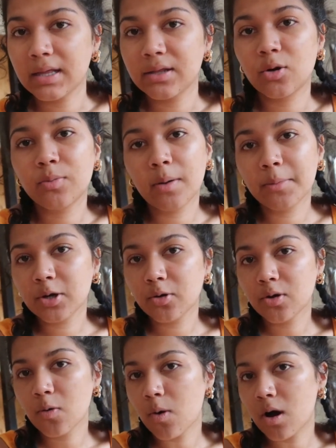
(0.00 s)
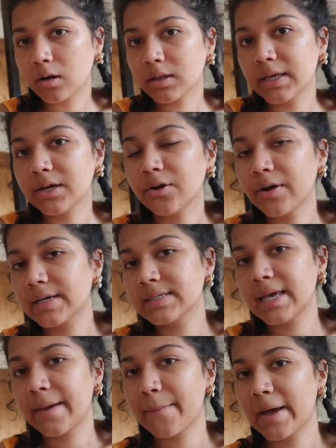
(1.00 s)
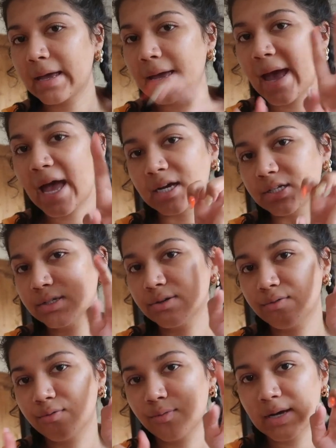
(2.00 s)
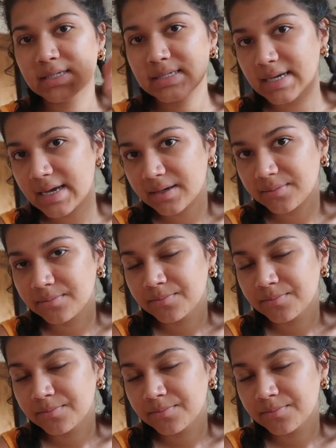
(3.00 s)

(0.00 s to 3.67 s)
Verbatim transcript: and then I'll probably go on a walk later as like my active rest day.